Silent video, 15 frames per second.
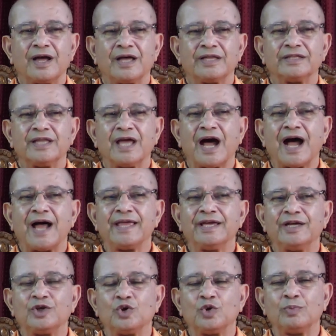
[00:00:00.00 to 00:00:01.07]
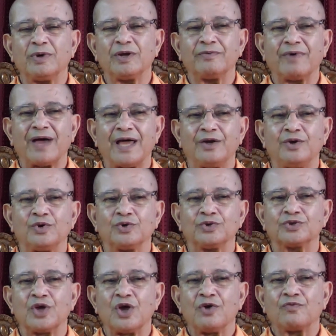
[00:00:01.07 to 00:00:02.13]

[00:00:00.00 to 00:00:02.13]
The higher human values